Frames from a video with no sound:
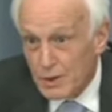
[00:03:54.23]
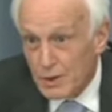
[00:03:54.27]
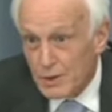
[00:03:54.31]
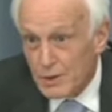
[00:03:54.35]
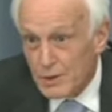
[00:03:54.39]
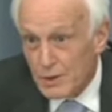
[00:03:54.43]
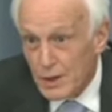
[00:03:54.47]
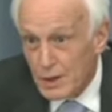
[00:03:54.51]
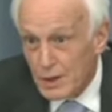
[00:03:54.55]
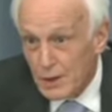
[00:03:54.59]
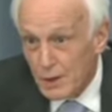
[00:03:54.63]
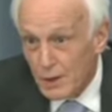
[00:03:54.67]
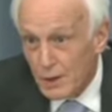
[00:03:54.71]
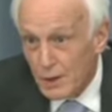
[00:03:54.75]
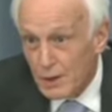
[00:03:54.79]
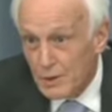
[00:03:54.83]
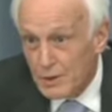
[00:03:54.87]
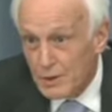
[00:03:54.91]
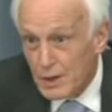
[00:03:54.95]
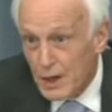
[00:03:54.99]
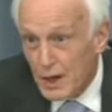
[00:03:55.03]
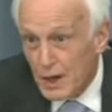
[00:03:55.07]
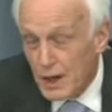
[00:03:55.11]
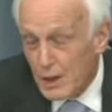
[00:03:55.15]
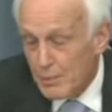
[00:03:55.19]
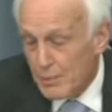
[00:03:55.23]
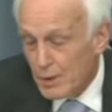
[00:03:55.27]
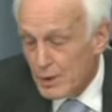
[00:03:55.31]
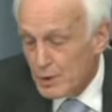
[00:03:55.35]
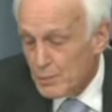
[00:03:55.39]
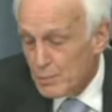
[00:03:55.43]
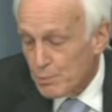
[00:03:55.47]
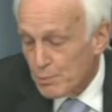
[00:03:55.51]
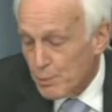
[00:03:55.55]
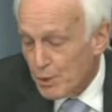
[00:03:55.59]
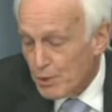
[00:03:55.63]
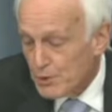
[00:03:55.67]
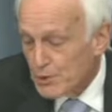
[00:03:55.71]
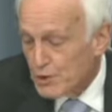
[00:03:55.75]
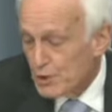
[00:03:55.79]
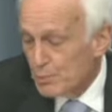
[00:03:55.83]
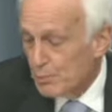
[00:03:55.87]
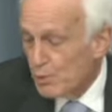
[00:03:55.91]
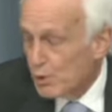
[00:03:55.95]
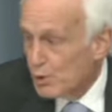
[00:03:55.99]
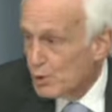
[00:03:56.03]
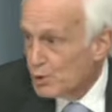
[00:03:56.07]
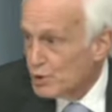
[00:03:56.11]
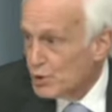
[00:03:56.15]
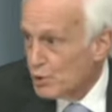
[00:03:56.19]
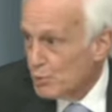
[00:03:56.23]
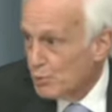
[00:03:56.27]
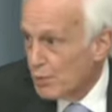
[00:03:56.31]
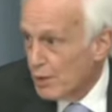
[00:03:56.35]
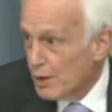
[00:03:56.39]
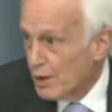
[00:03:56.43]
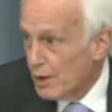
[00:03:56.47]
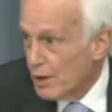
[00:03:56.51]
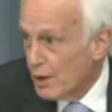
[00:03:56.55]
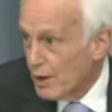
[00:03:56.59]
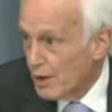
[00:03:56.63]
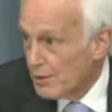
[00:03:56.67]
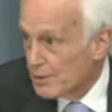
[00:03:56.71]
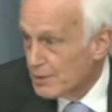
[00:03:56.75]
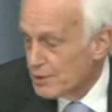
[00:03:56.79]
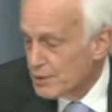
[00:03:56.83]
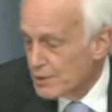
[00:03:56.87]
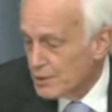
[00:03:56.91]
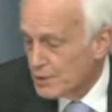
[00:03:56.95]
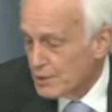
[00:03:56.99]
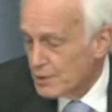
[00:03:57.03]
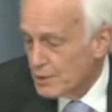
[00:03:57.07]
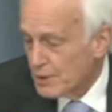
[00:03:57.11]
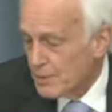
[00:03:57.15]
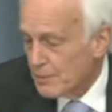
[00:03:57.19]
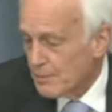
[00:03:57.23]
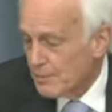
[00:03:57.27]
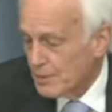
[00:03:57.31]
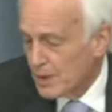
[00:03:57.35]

Sir Brian Lagstaff, is expected later this year.